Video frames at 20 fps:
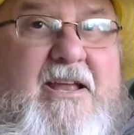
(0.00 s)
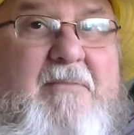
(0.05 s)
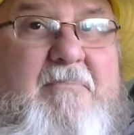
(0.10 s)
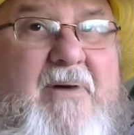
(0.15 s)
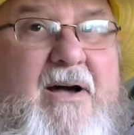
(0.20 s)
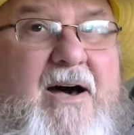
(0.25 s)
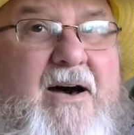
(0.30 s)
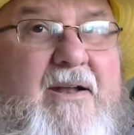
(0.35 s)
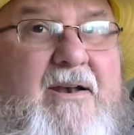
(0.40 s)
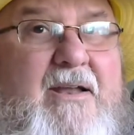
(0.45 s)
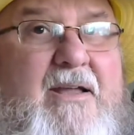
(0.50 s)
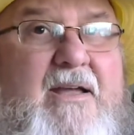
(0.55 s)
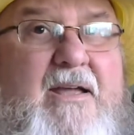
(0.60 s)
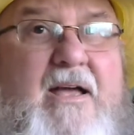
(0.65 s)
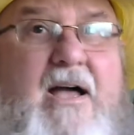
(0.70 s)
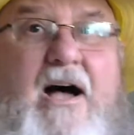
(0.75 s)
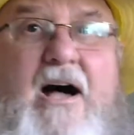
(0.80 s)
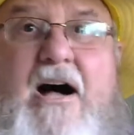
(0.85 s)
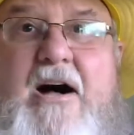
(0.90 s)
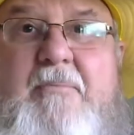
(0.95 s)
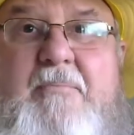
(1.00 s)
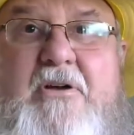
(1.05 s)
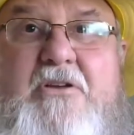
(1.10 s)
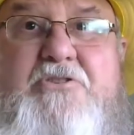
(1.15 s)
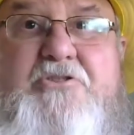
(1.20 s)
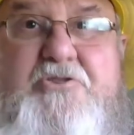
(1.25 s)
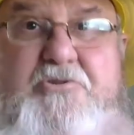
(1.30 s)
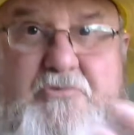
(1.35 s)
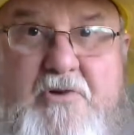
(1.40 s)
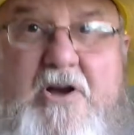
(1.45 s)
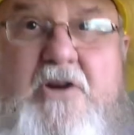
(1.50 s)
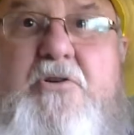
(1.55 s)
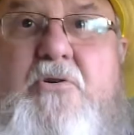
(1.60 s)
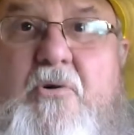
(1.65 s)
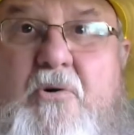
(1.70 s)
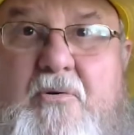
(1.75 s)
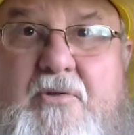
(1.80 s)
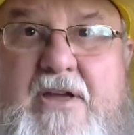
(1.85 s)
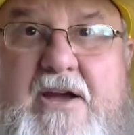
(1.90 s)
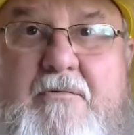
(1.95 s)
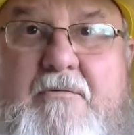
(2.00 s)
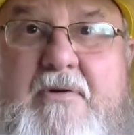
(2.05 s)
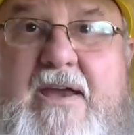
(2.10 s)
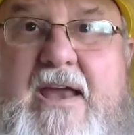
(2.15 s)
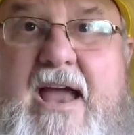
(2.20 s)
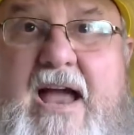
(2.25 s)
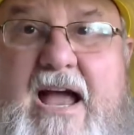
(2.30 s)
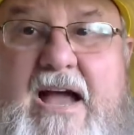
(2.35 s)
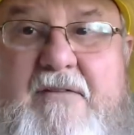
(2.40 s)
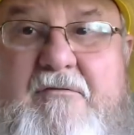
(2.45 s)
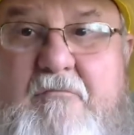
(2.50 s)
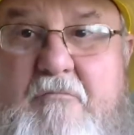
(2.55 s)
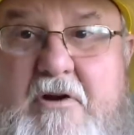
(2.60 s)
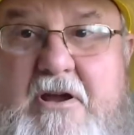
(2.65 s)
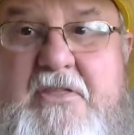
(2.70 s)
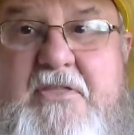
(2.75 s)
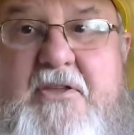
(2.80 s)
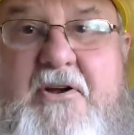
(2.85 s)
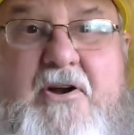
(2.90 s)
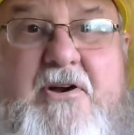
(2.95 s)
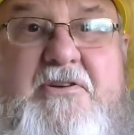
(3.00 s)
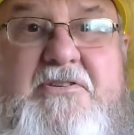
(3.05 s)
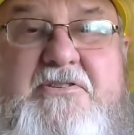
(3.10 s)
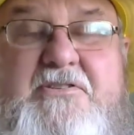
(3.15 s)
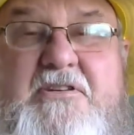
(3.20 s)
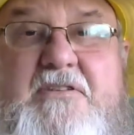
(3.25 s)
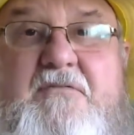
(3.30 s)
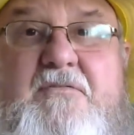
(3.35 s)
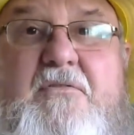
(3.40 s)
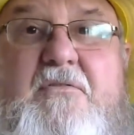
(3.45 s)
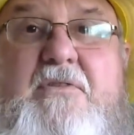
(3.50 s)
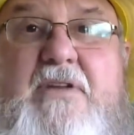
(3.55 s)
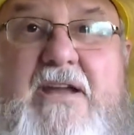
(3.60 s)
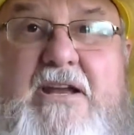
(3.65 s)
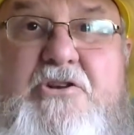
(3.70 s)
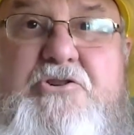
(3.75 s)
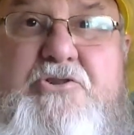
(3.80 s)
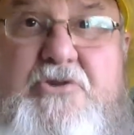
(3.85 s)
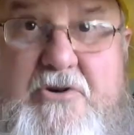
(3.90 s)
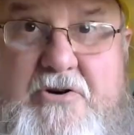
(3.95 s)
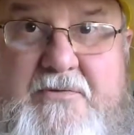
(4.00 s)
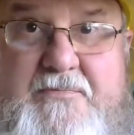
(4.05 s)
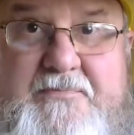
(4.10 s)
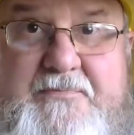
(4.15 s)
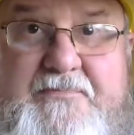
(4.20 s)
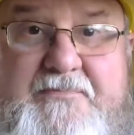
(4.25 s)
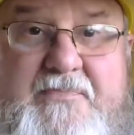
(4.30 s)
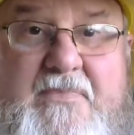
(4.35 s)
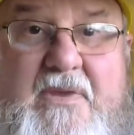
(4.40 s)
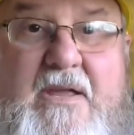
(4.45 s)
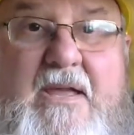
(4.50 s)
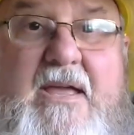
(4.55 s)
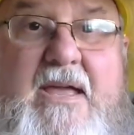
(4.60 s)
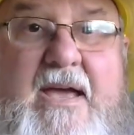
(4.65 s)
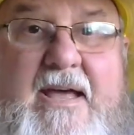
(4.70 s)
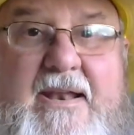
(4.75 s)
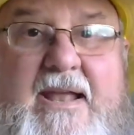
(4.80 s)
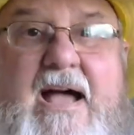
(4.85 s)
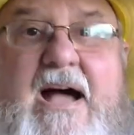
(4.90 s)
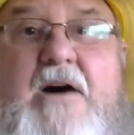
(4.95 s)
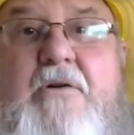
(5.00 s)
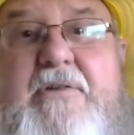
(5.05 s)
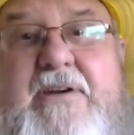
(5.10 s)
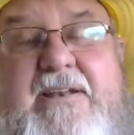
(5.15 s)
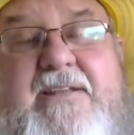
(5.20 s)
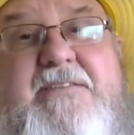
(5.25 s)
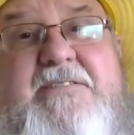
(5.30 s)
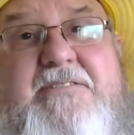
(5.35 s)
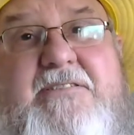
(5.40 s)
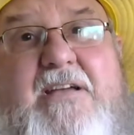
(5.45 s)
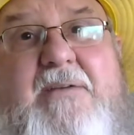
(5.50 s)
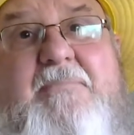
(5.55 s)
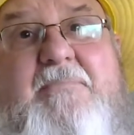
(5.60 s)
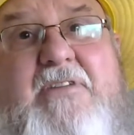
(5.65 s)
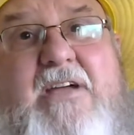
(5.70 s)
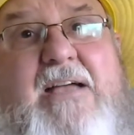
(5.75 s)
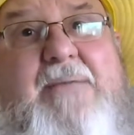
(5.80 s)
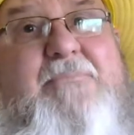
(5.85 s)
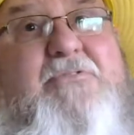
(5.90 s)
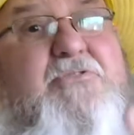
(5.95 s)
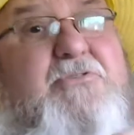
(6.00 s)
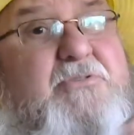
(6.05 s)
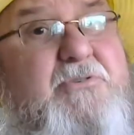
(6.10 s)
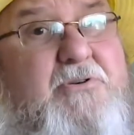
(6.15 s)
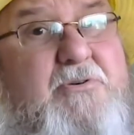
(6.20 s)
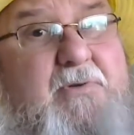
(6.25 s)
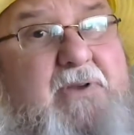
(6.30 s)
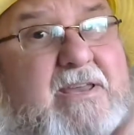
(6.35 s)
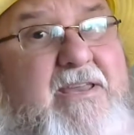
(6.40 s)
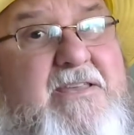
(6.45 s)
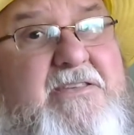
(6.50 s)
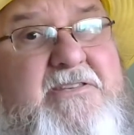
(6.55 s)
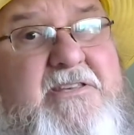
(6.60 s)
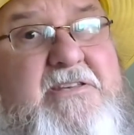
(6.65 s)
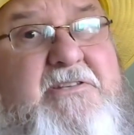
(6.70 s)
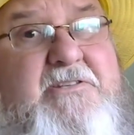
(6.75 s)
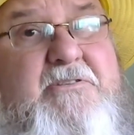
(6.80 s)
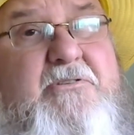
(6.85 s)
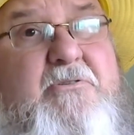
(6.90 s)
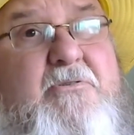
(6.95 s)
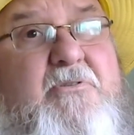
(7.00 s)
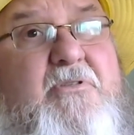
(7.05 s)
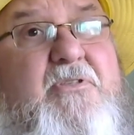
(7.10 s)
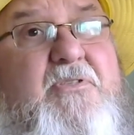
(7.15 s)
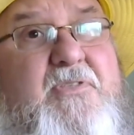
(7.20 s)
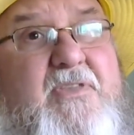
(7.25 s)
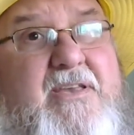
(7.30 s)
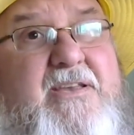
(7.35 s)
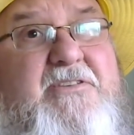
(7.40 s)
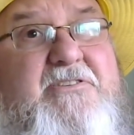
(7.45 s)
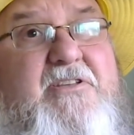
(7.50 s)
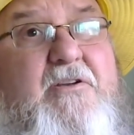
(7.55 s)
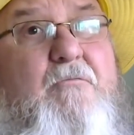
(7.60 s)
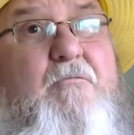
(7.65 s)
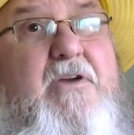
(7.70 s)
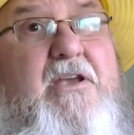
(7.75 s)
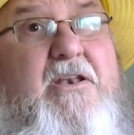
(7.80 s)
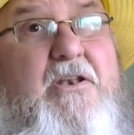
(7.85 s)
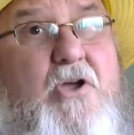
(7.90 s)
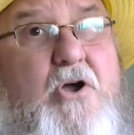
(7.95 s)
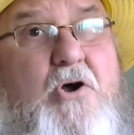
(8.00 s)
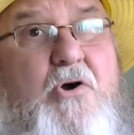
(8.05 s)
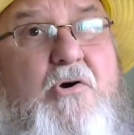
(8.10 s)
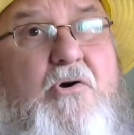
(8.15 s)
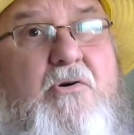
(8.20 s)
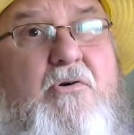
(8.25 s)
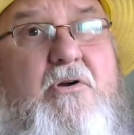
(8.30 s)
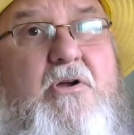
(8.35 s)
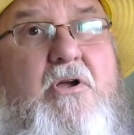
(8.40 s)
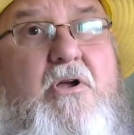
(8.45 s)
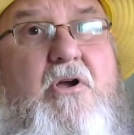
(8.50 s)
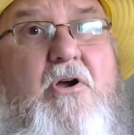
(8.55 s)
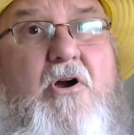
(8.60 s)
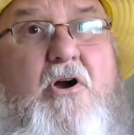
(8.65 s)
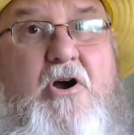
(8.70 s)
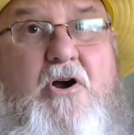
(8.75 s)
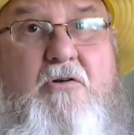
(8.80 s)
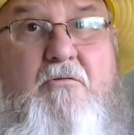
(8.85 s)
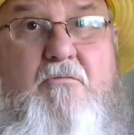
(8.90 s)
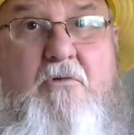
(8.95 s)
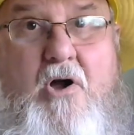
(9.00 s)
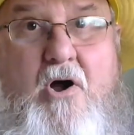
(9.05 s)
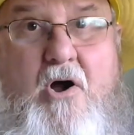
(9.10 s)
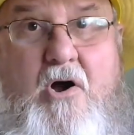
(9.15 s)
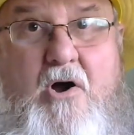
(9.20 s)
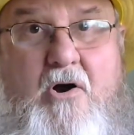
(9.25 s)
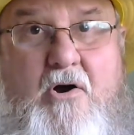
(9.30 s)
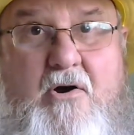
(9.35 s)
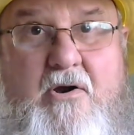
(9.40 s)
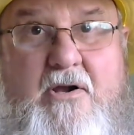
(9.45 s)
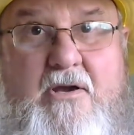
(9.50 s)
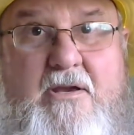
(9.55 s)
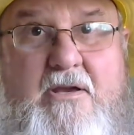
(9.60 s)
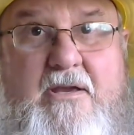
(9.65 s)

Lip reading: about a struggle that we have with our sinful nature and how it is sometimes too easy to do the things that we know are wrong.